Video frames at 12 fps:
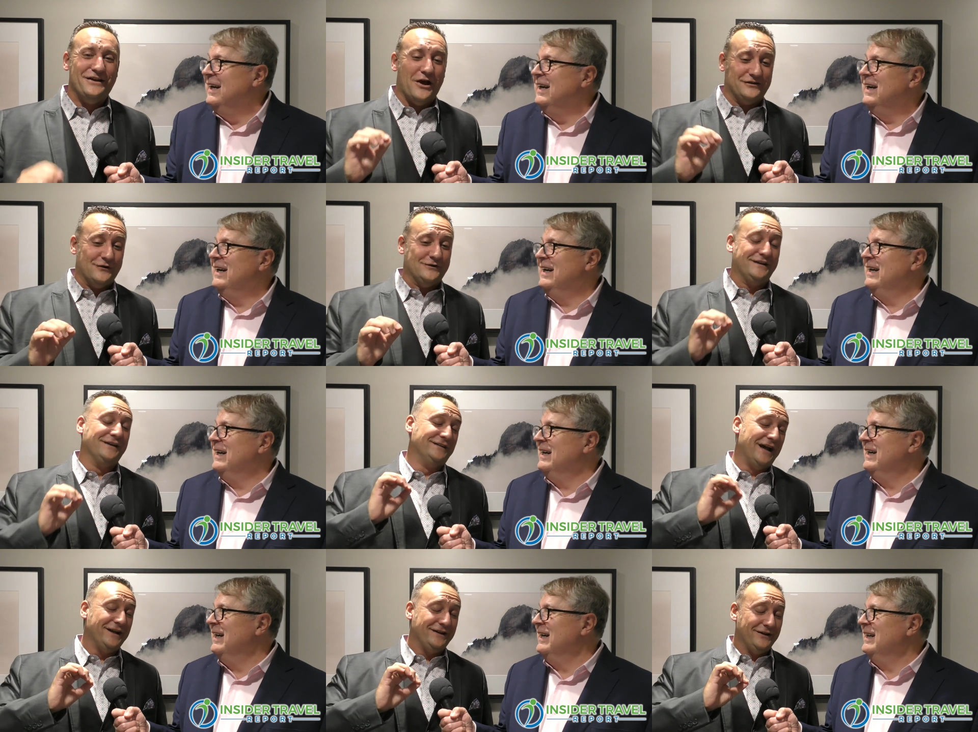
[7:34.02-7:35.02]
Speaker 1: No, so it's
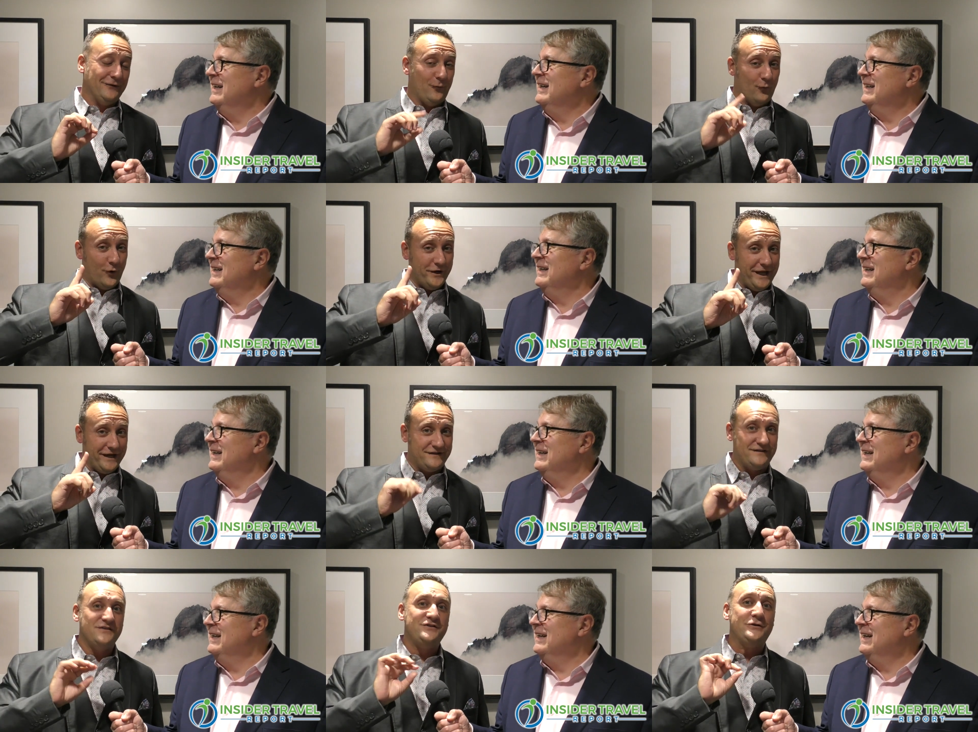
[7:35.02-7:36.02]
Exoticca, one
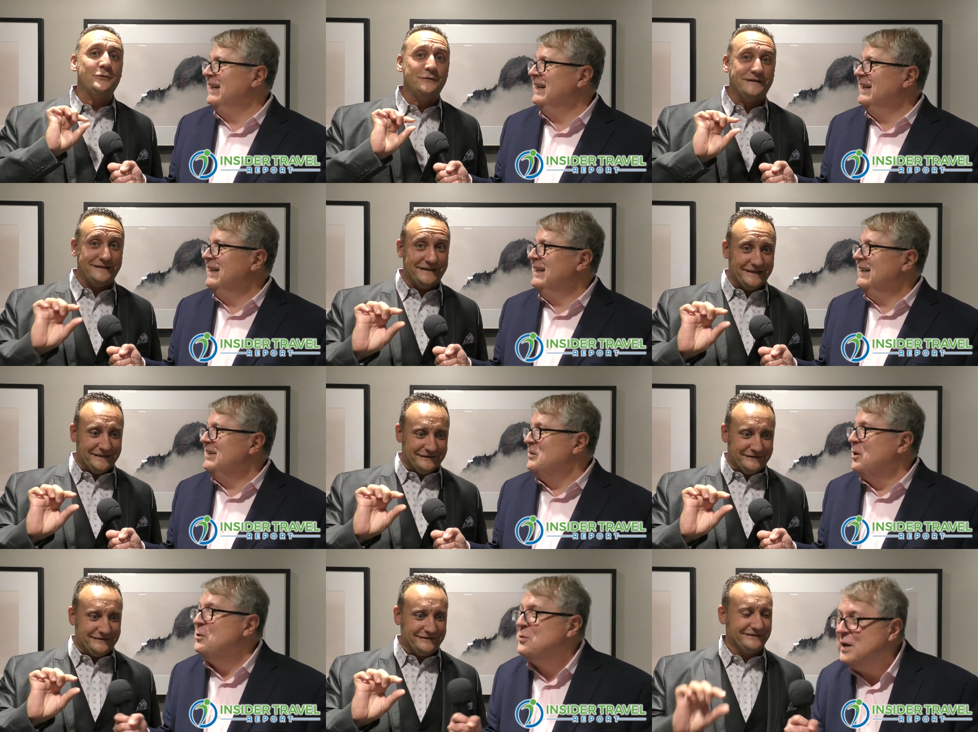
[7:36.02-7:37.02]
X, two C's.
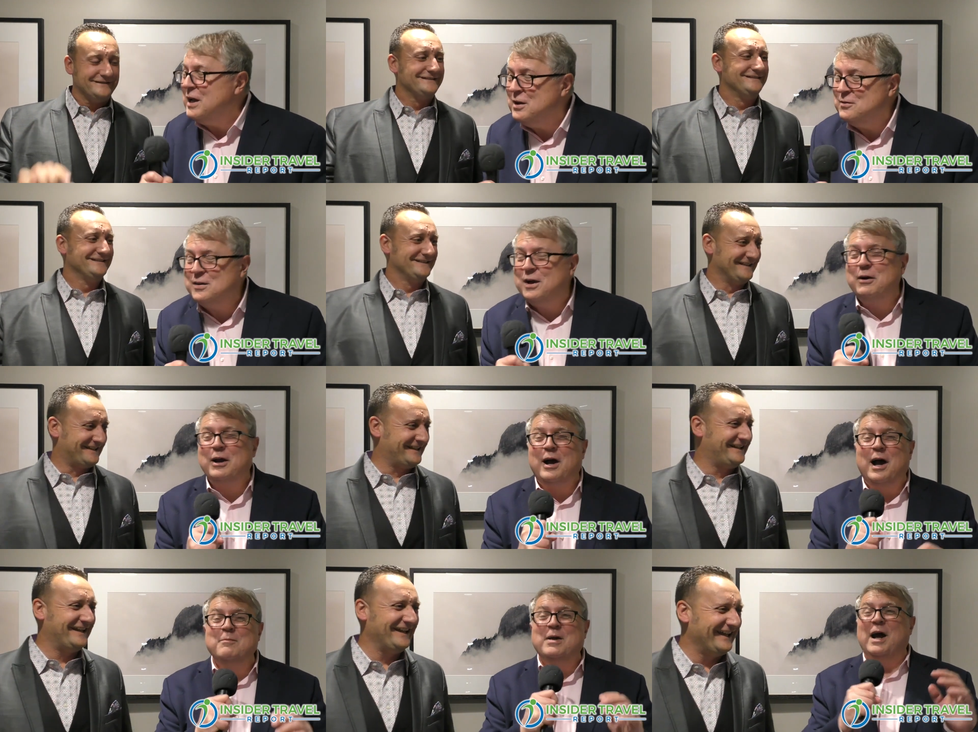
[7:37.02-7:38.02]
Two C's. There you go.
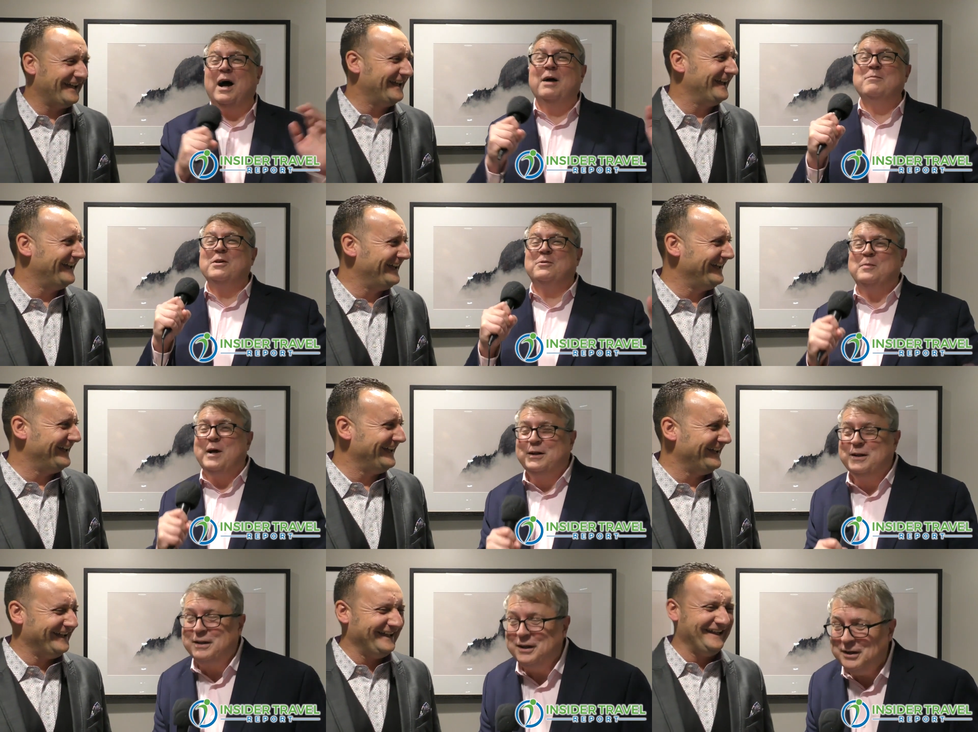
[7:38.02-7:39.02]
I
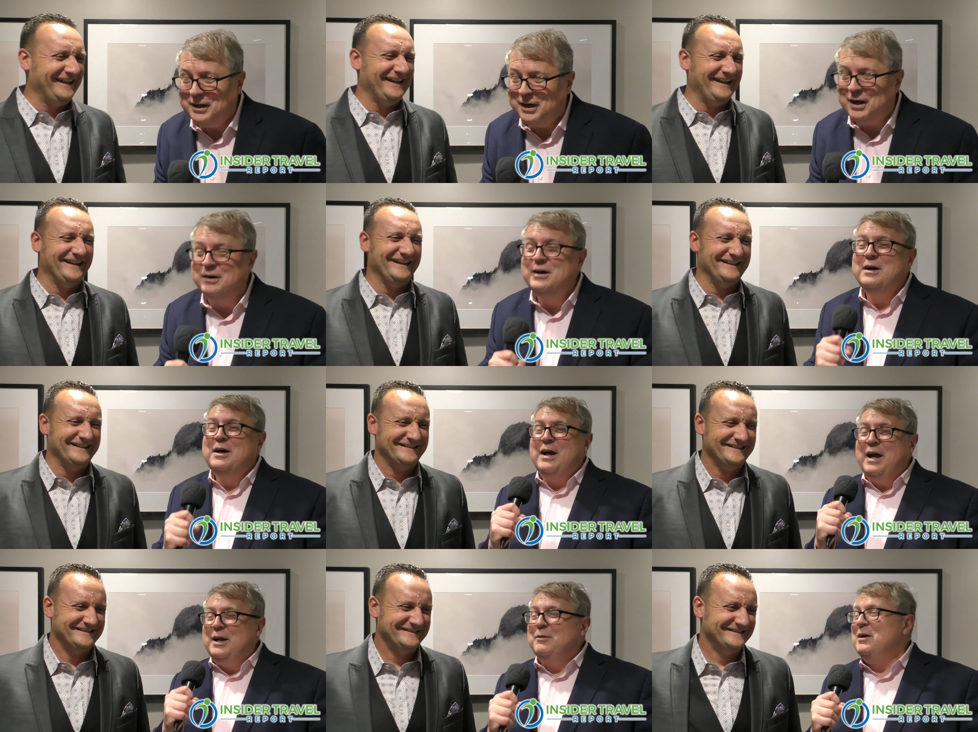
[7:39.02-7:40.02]
misspelled it. There you go.
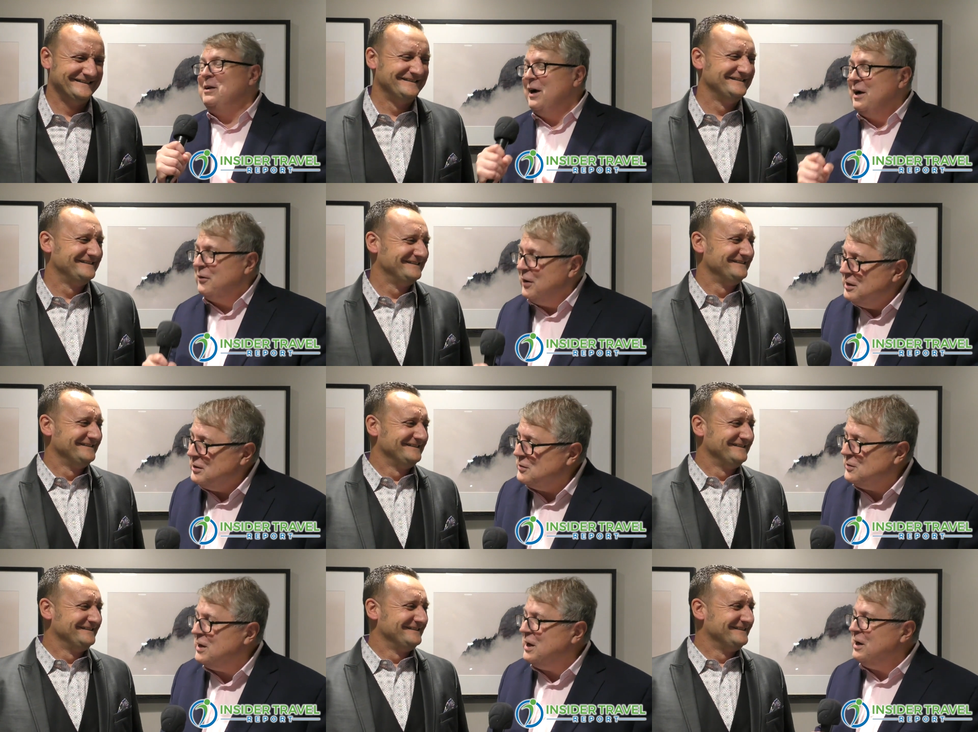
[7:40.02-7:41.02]
Anyway, John, great to
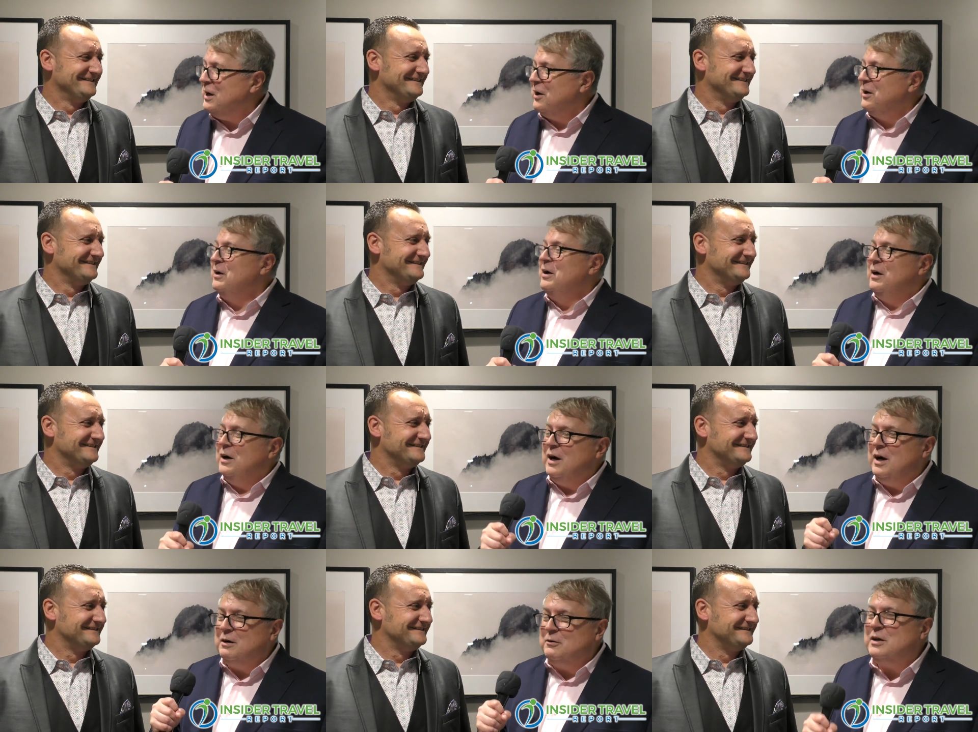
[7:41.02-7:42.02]
see you here.
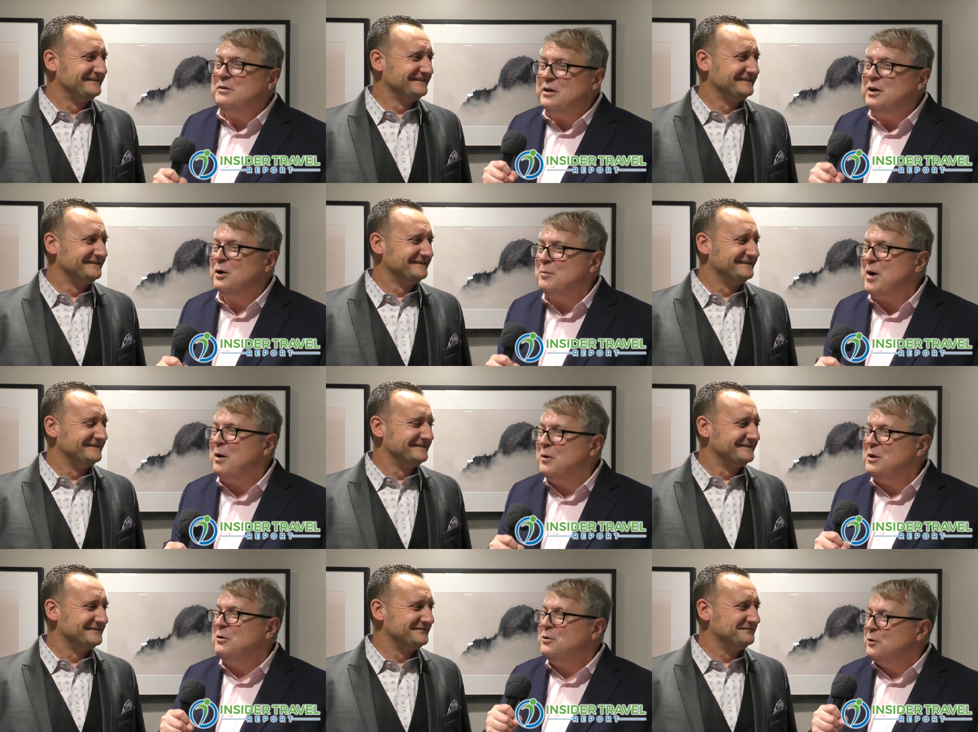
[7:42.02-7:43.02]
Great to hear about
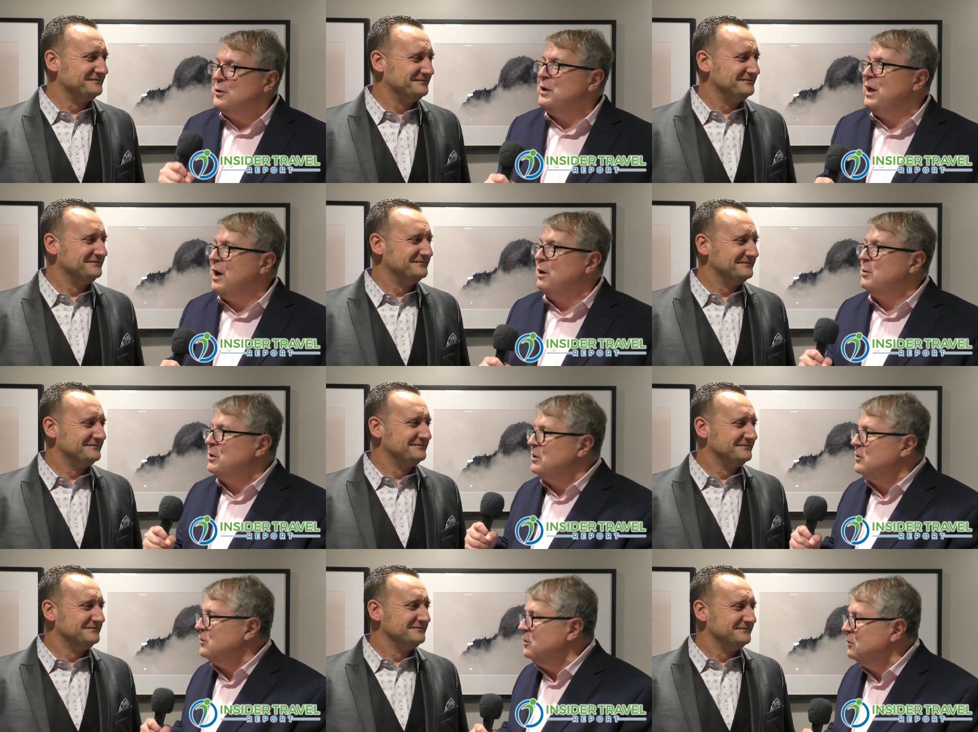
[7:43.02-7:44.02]
what you're doing now with
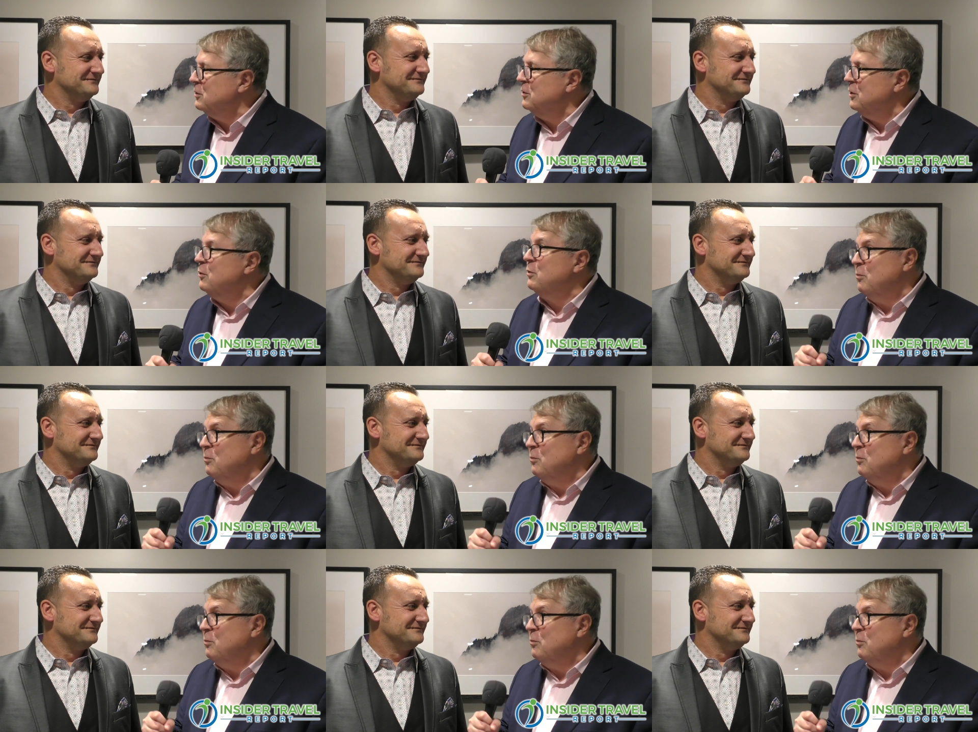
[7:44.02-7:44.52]
this new,